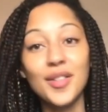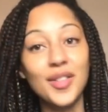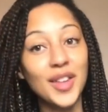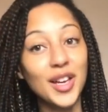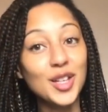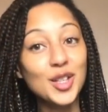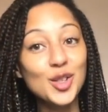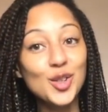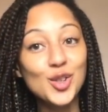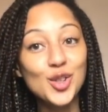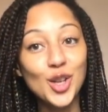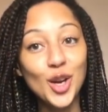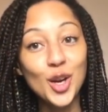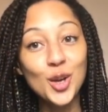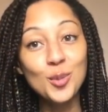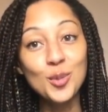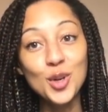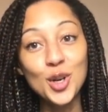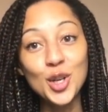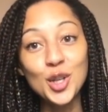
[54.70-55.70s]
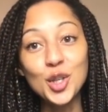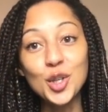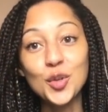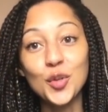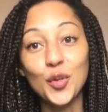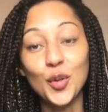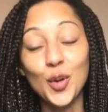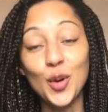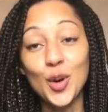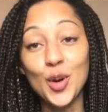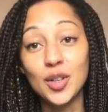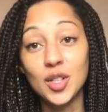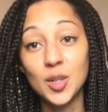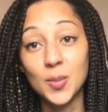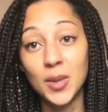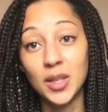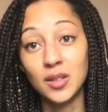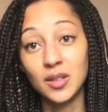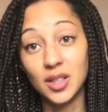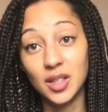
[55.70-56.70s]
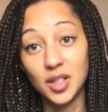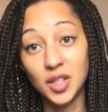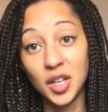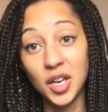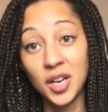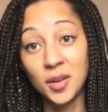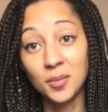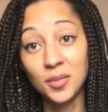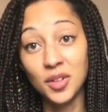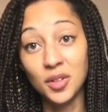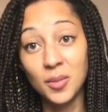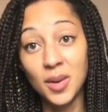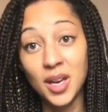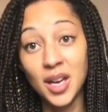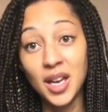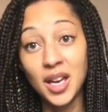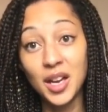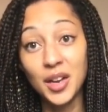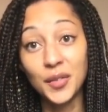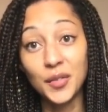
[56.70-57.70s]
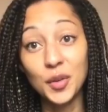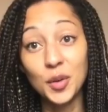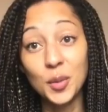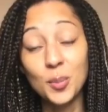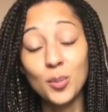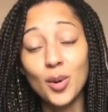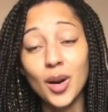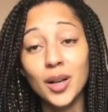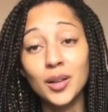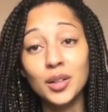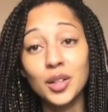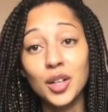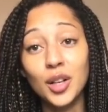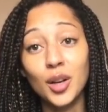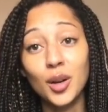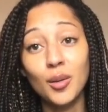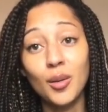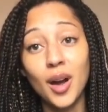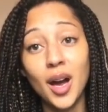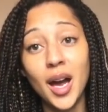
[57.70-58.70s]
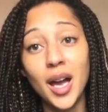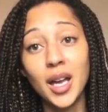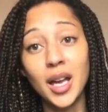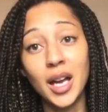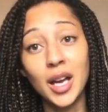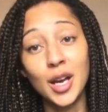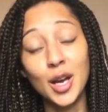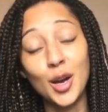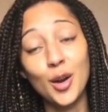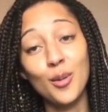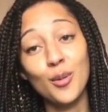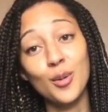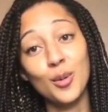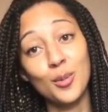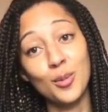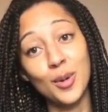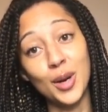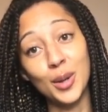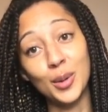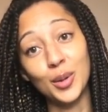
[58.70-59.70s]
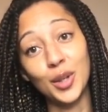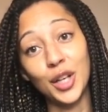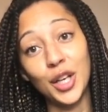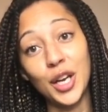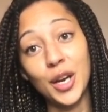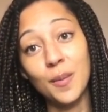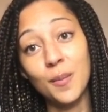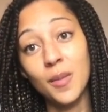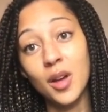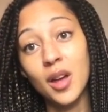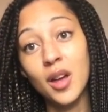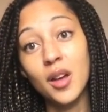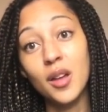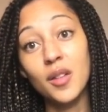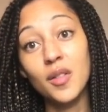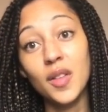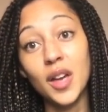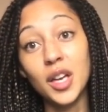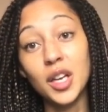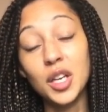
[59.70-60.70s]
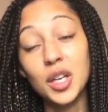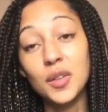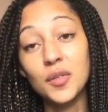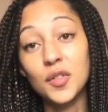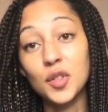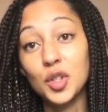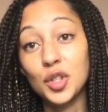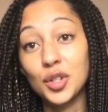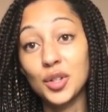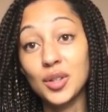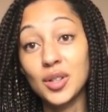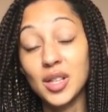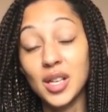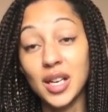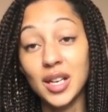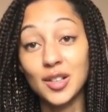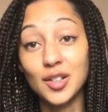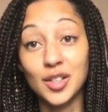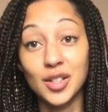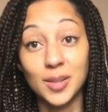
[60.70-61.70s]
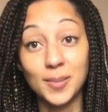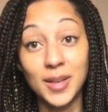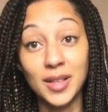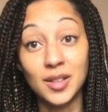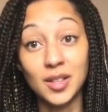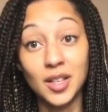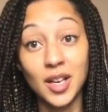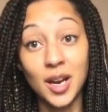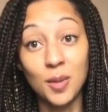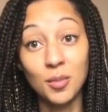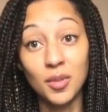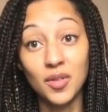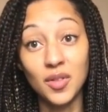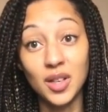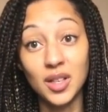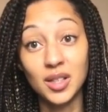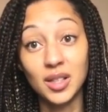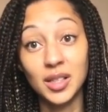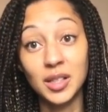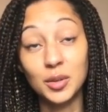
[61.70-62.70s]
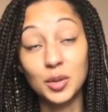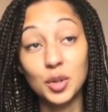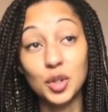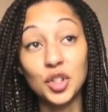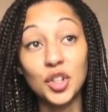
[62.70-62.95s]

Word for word: Thank you so much for spending this time with me. If you're brand new, hi, hello, welcome. Thank you for choosing to spend time with this little